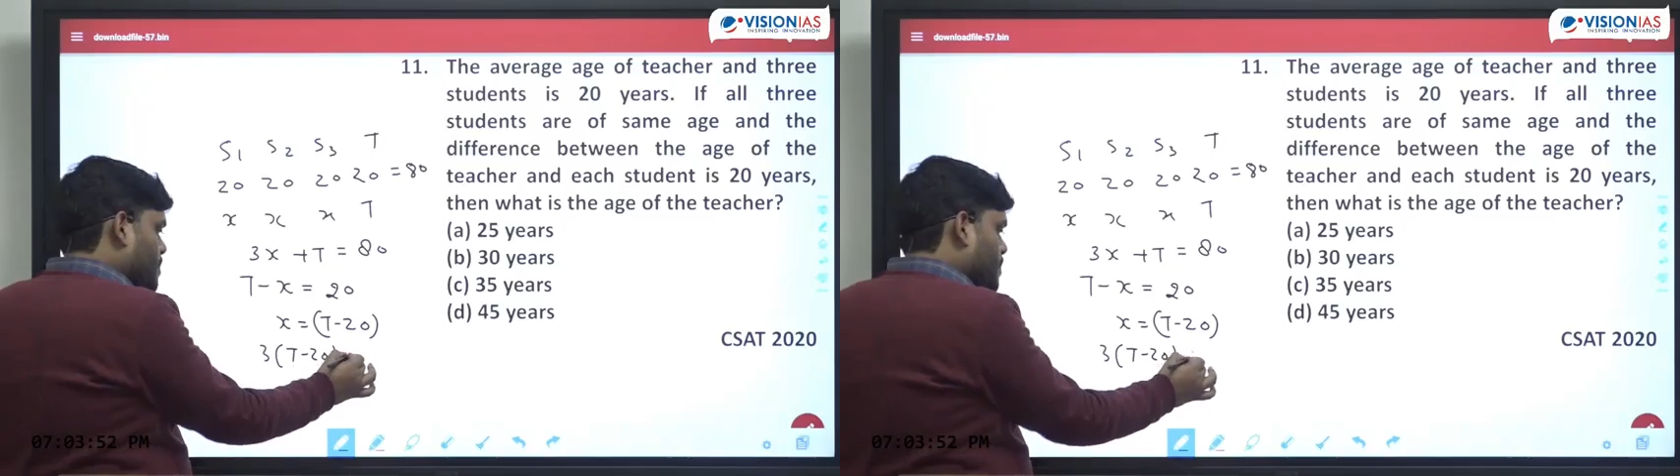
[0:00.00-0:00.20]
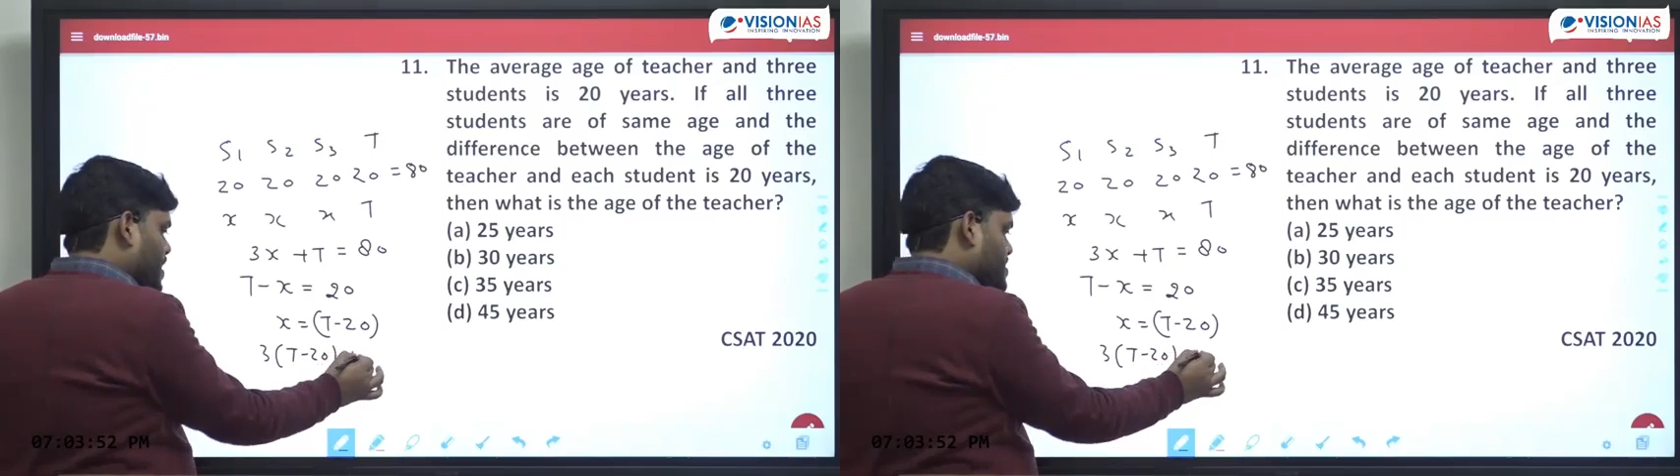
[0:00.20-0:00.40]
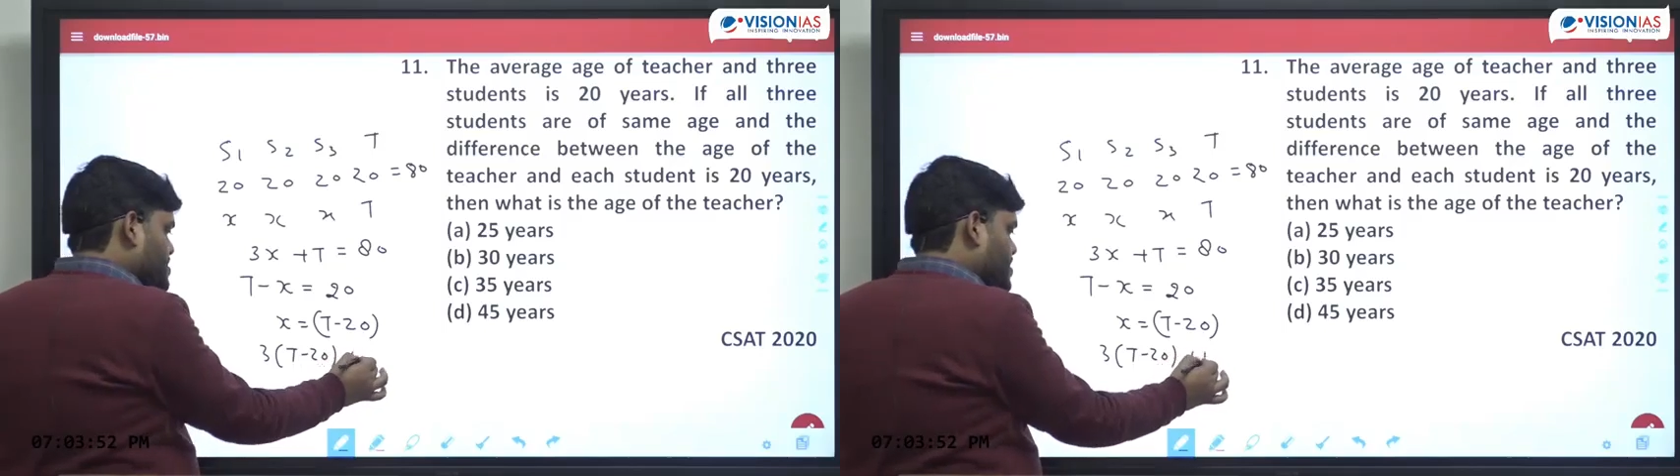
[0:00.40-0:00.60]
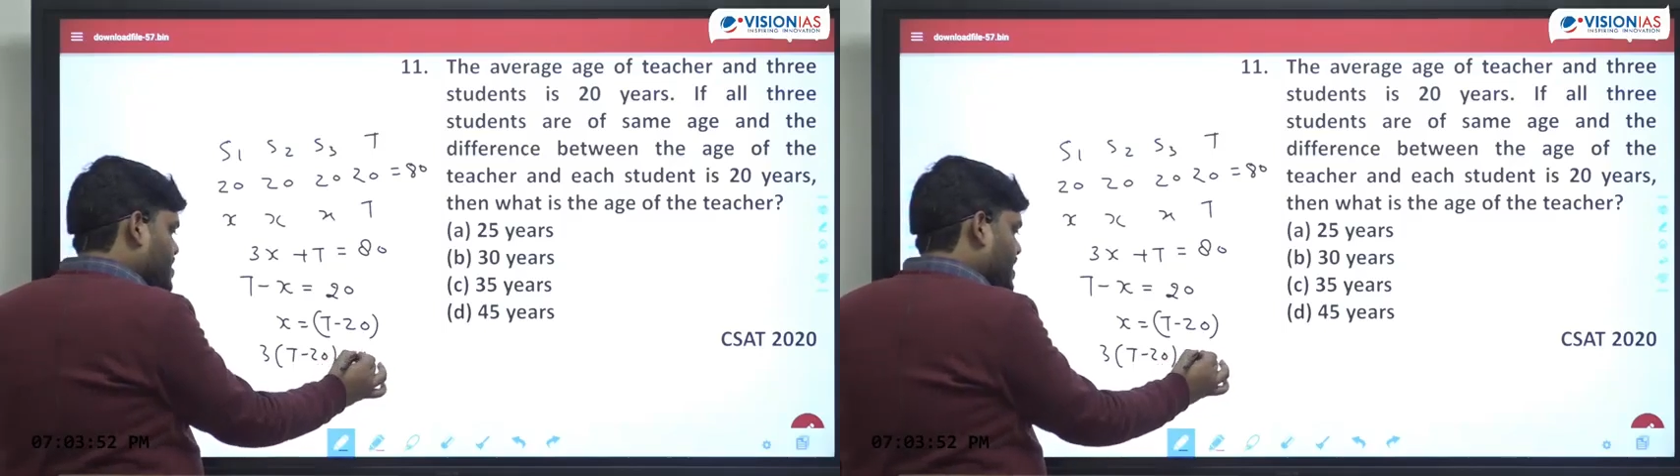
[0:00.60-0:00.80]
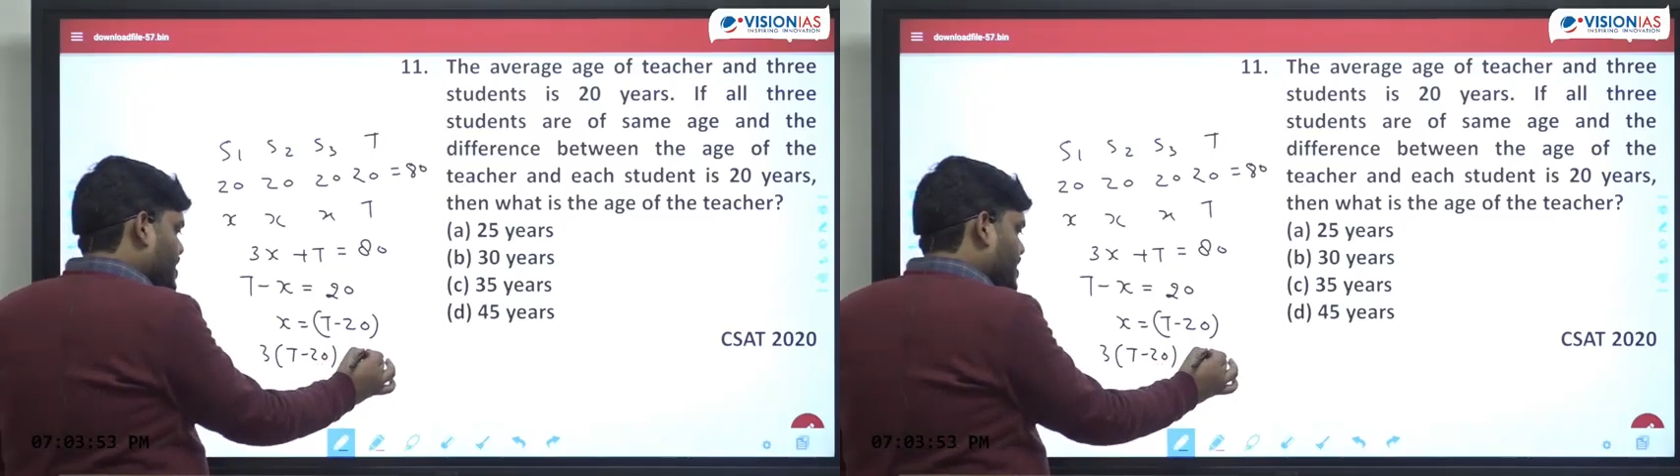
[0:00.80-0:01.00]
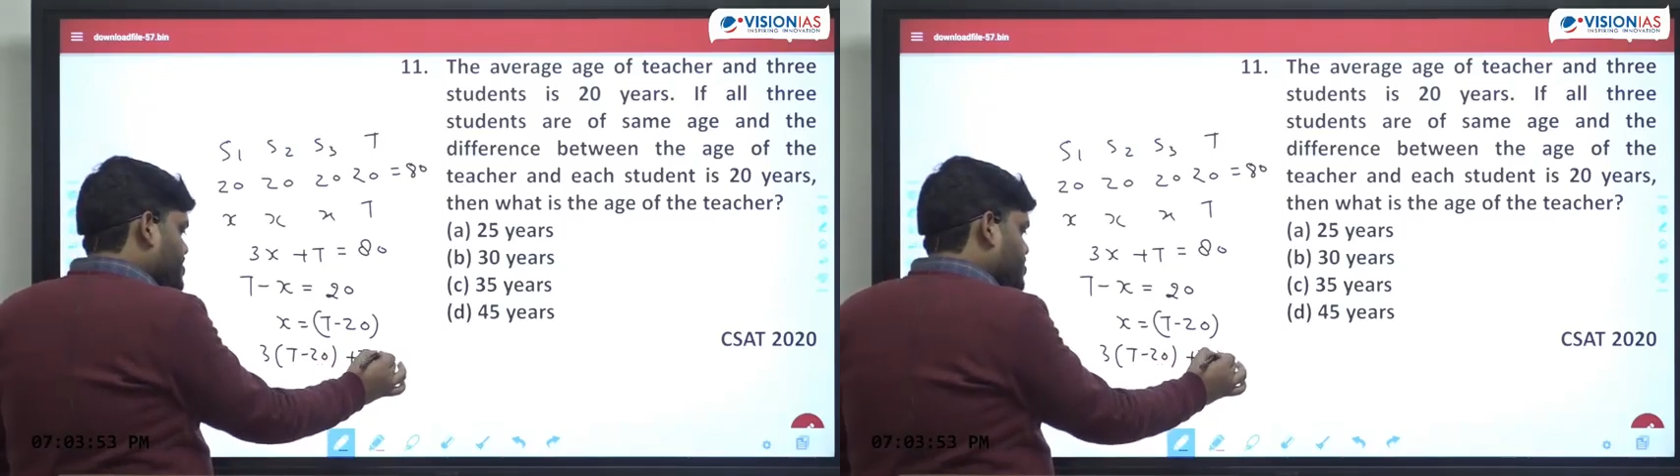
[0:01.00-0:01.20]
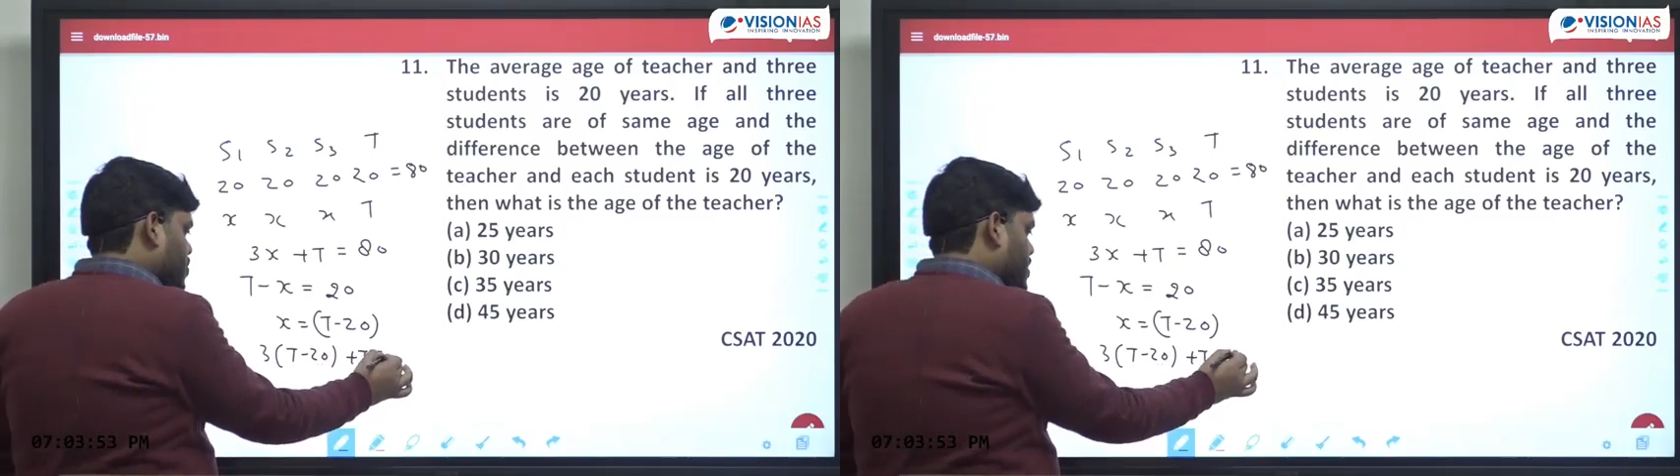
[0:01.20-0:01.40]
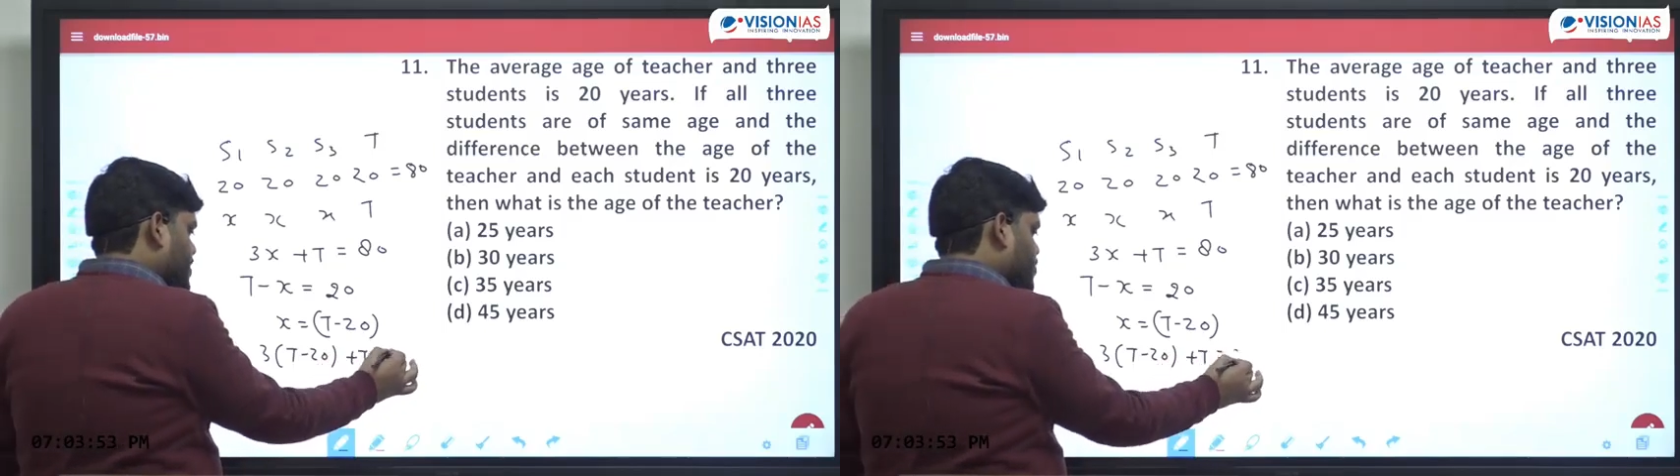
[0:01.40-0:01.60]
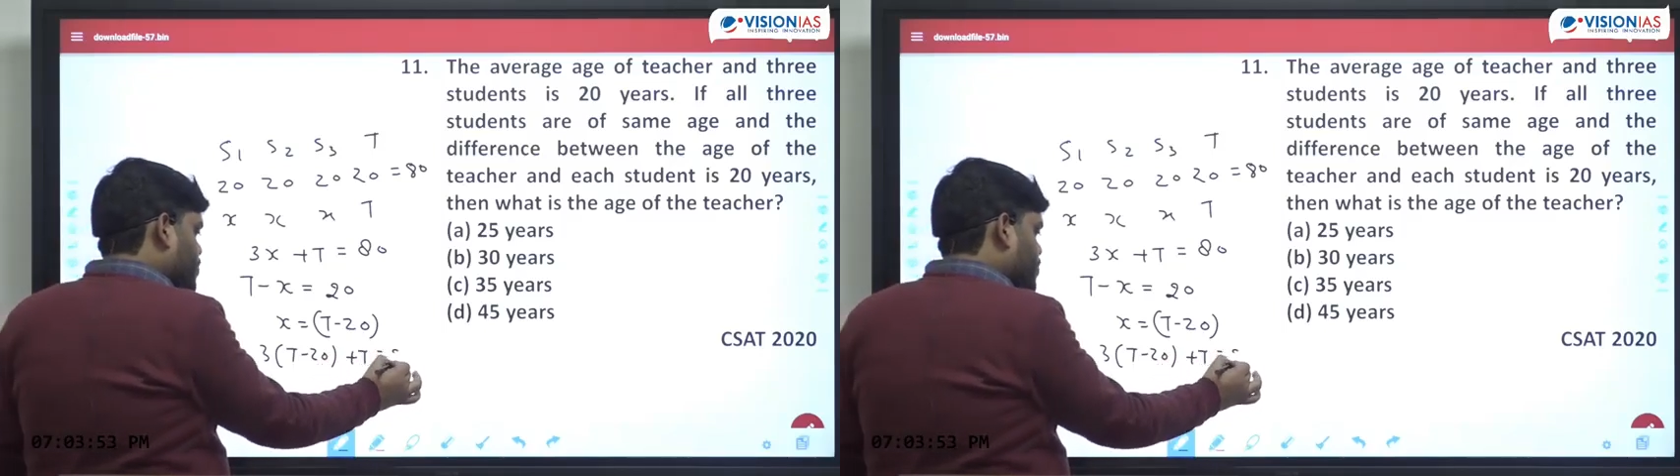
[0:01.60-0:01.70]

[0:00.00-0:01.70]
plus t is equal to